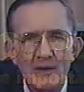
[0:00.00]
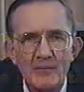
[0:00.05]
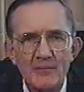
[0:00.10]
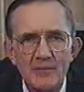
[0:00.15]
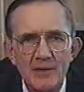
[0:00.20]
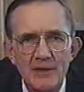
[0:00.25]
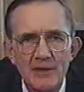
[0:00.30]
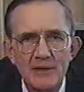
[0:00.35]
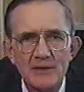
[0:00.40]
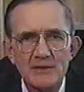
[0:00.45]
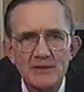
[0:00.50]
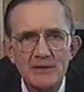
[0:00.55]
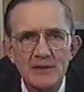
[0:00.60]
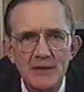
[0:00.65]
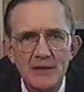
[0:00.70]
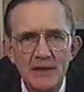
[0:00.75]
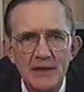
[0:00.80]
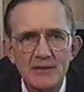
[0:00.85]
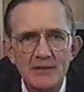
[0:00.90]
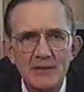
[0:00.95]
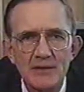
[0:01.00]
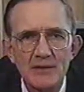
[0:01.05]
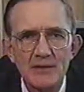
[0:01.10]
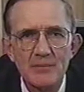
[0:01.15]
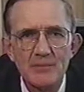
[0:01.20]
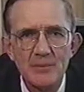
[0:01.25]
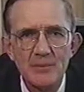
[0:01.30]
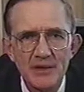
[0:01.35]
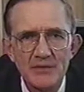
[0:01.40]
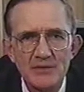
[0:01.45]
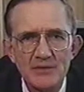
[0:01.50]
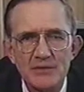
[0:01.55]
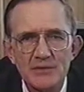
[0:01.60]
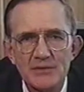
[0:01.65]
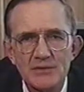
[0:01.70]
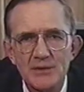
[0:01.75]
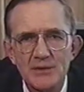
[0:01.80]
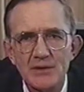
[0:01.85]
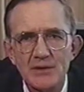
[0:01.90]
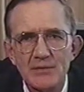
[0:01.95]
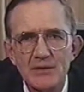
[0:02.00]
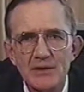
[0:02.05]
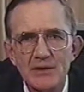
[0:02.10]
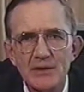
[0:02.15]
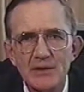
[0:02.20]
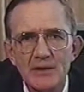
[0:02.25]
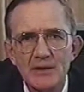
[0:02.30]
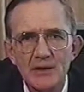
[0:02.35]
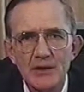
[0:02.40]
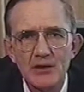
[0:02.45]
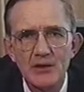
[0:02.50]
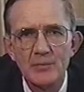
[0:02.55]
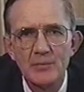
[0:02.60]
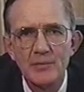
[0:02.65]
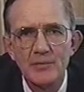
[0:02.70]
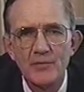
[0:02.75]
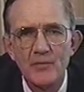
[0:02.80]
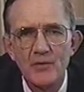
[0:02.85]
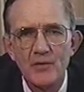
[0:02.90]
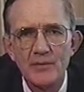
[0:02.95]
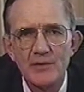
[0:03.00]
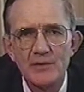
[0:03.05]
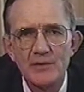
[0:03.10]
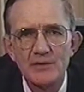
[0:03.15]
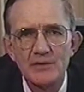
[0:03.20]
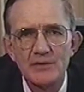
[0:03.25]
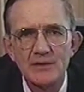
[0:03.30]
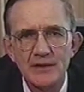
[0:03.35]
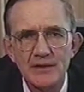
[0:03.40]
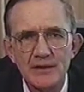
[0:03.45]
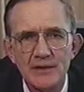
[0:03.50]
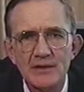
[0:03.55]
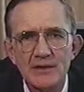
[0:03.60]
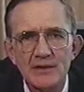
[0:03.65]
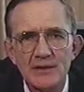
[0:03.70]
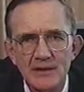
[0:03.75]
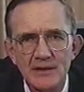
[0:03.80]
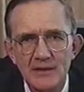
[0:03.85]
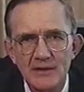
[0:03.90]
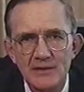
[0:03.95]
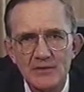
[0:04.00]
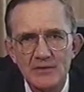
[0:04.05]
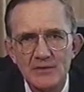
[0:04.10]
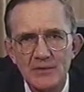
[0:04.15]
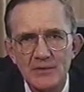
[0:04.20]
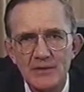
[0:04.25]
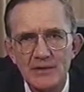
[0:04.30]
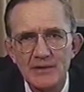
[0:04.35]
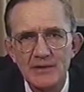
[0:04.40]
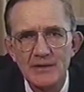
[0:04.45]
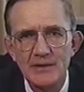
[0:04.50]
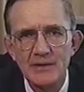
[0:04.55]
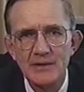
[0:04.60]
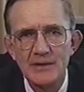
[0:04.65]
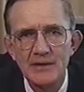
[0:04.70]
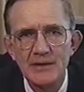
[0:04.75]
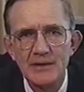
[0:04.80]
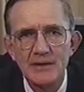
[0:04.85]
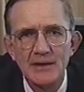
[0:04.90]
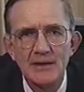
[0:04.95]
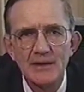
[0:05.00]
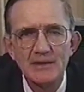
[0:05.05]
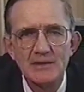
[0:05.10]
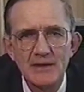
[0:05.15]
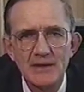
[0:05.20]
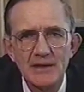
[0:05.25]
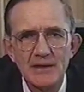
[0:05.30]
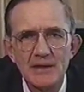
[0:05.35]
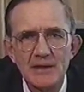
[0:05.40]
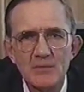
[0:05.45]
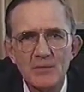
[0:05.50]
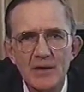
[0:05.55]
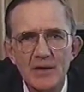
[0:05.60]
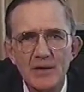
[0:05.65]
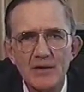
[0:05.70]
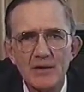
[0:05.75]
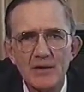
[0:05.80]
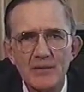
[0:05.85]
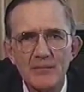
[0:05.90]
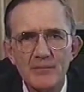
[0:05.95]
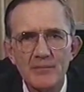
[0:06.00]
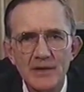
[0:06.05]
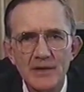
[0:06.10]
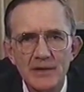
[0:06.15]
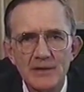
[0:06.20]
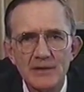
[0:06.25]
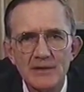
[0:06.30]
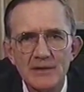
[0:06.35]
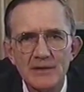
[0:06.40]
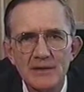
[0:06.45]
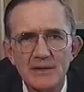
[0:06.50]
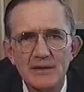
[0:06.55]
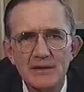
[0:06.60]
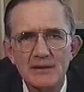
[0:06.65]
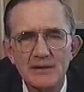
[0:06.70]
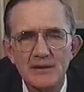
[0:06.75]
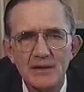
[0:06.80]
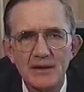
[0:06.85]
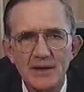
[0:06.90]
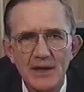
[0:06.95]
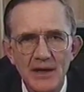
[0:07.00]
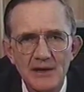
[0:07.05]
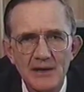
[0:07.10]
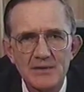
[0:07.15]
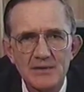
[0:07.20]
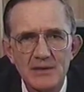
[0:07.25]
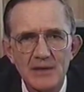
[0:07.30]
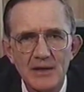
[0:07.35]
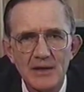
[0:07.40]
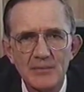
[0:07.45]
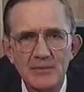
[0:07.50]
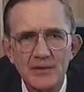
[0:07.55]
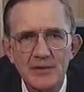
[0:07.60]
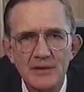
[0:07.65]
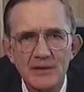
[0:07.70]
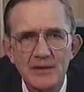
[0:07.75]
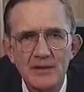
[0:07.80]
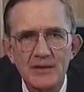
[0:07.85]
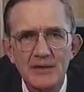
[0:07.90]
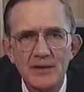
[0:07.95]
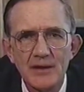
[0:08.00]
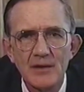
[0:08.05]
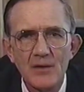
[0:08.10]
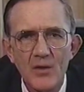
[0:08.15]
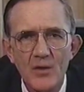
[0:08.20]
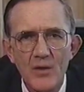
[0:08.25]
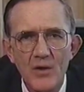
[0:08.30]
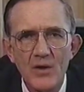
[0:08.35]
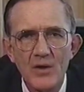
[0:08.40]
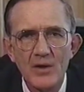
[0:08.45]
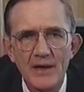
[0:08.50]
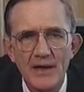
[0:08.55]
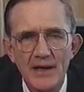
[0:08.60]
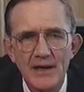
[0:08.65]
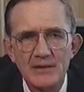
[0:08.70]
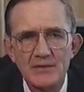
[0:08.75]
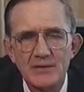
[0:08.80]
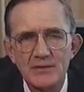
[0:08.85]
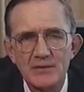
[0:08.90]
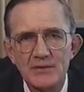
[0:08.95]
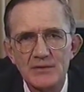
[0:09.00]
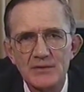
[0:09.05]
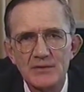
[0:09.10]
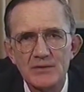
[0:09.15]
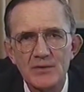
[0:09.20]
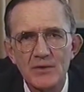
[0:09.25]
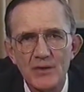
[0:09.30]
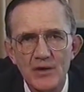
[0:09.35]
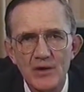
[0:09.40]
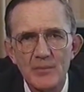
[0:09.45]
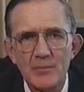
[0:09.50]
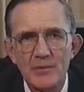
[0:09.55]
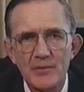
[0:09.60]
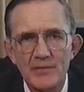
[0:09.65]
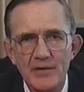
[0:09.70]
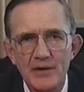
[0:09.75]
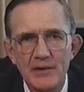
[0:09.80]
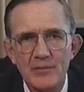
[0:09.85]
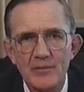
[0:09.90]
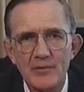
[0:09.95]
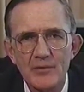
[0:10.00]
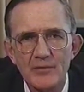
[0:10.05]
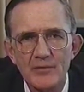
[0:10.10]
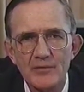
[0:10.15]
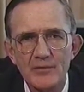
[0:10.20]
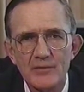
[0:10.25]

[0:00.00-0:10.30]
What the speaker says: committed to having the best safety and health performance in industry. Indeed, we are committed to the concept that all accidents are preventable.